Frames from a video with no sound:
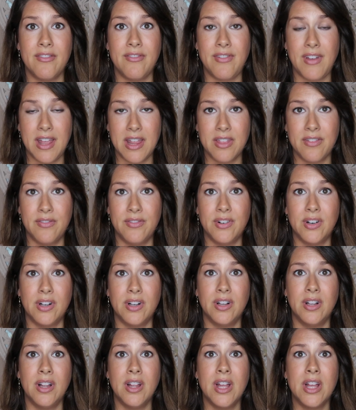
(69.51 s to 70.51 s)

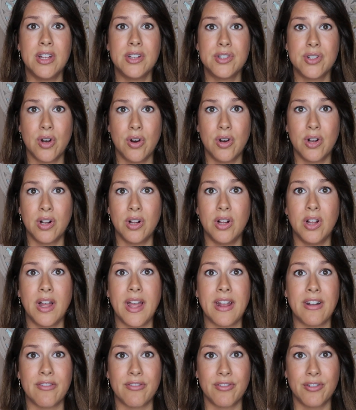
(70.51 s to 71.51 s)
faithful, total,
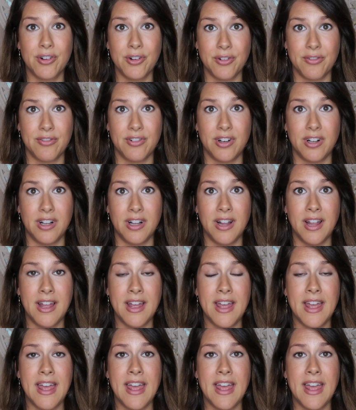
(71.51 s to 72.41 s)
and fruitful.